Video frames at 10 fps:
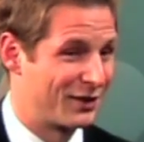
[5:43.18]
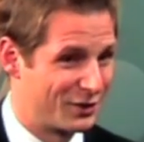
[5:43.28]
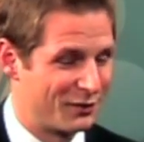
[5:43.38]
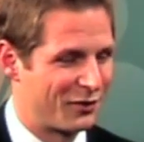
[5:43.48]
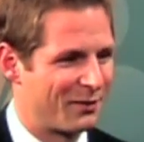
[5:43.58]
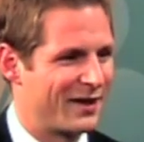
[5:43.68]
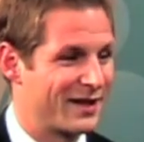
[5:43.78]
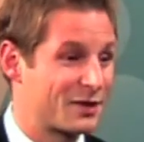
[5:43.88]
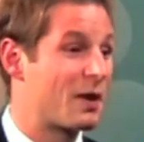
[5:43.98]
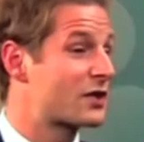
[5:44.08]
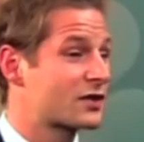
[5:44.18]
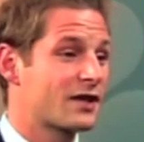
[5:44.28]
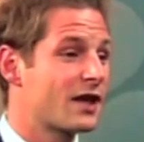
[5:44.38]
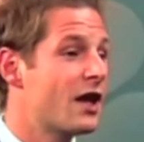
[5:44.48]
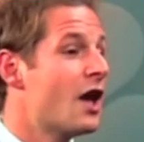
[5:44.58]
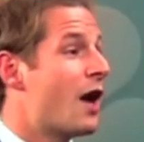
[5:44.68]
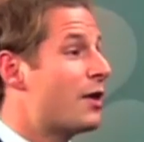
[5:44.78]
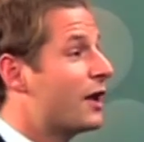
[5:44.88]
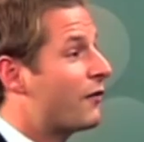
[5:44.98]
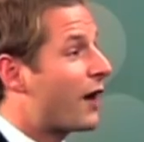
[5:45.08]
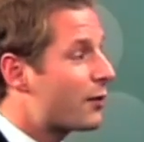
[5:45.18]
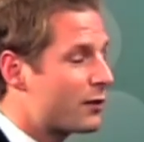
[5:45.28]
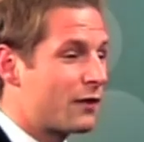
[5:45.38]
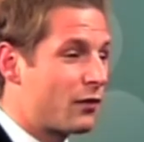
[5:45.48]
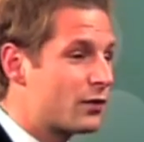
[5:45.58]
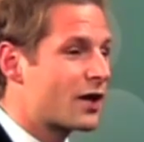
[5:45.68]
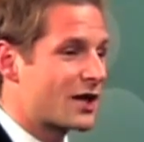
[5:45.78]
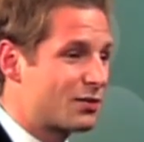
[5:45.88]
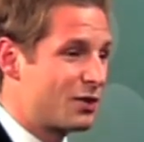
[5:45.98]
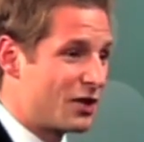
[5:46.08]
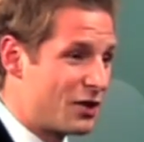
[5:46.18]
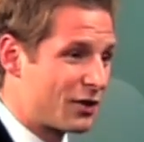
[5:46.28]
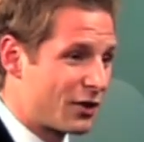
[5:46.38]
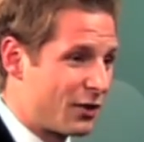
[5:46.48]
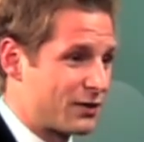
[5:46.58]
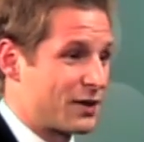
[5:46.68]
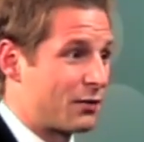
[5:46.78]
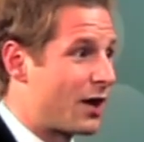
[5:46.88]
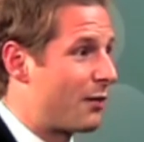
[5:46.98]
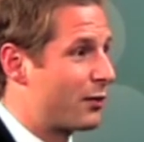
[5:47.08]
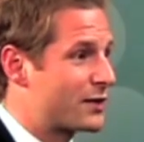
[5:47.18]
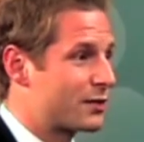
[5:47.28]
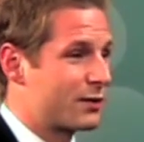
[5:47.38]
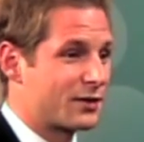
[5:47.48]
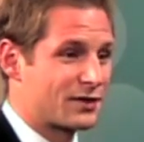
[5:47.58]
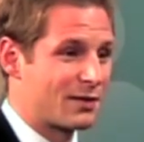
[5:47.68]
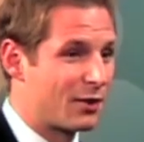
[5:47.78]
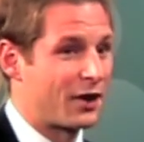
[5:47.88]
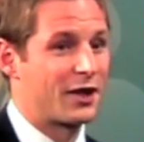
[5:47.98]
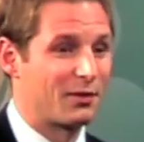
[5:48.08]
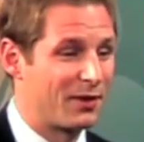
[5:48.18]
into for bet. me, especially. I mean, if I if you talked to me a year ago and said, Rob, what's the real estate market going